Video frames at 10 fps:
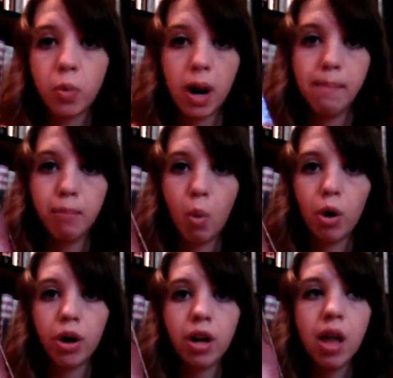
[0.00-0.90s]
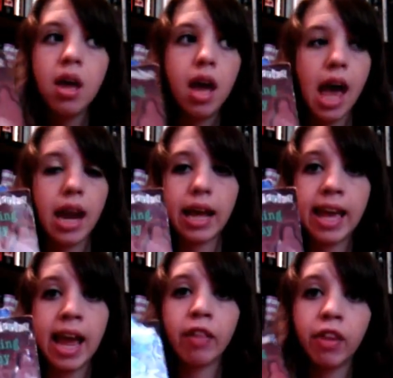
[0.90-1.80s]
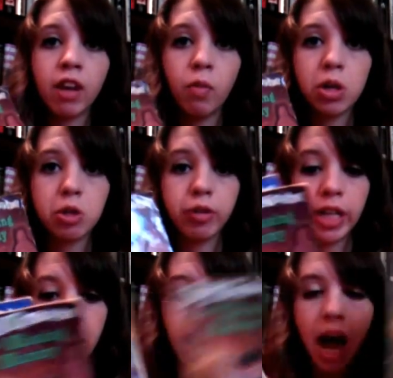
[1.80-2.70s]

When I'm bored and I can't think of what to read,